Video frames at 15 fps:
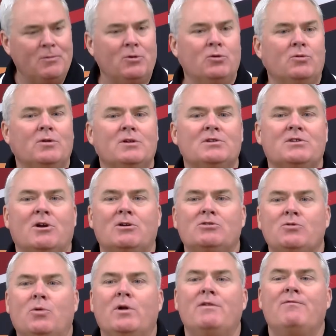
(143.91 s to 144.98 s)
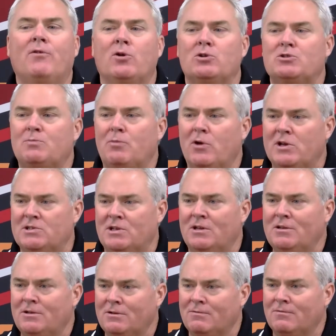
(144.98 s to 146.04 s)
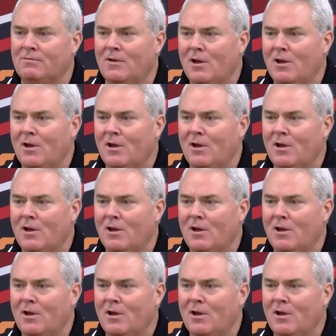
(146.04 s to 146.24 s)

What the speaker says: who is our 21st president of